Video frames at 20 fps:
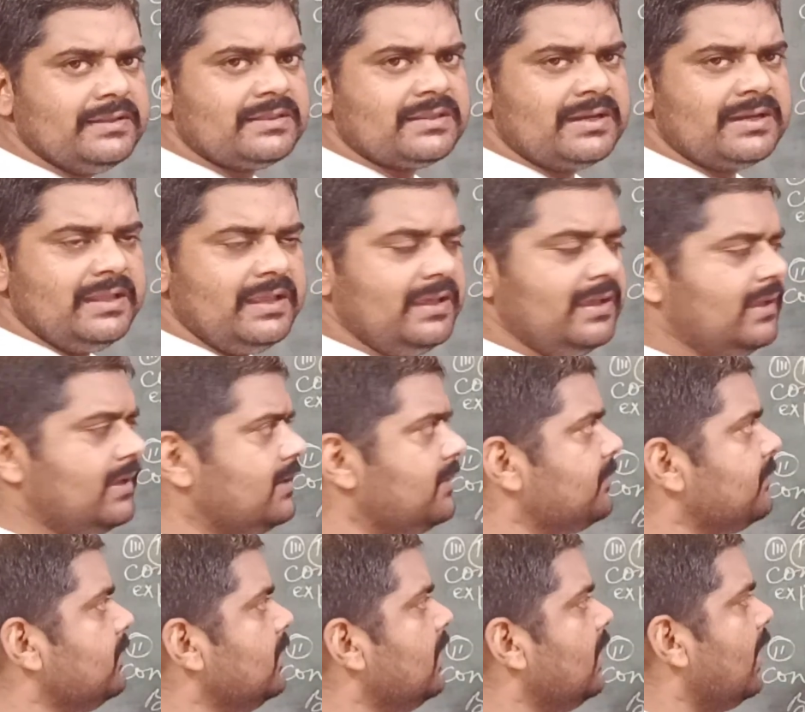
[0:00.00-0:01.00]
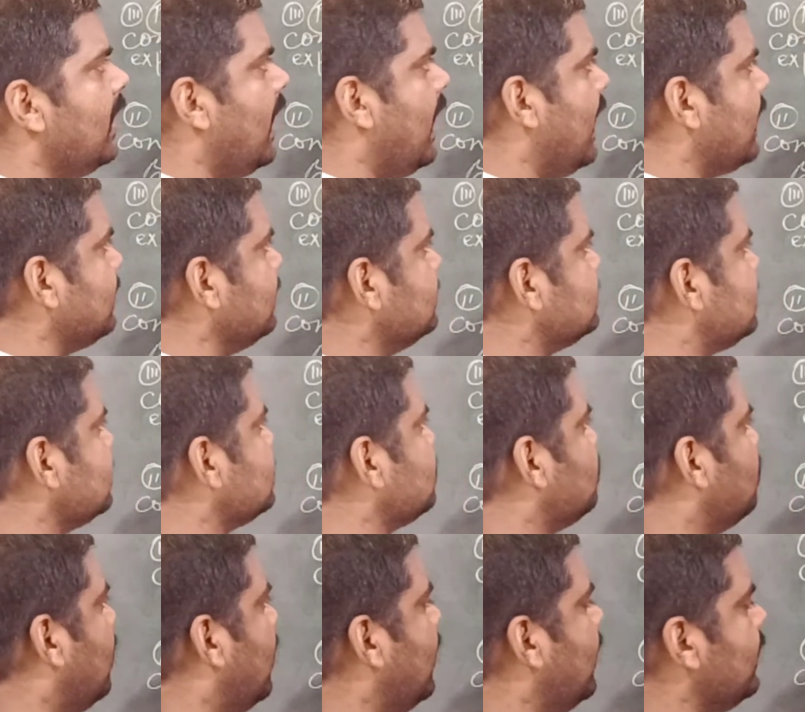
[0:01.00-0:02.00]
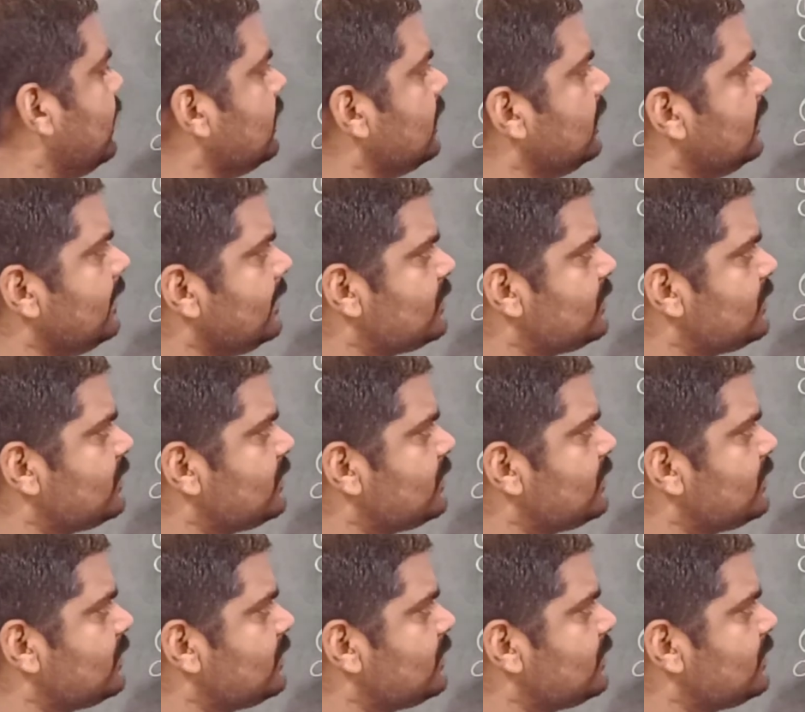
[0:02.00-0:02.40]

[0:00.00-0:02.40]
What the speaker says: 3, and this is why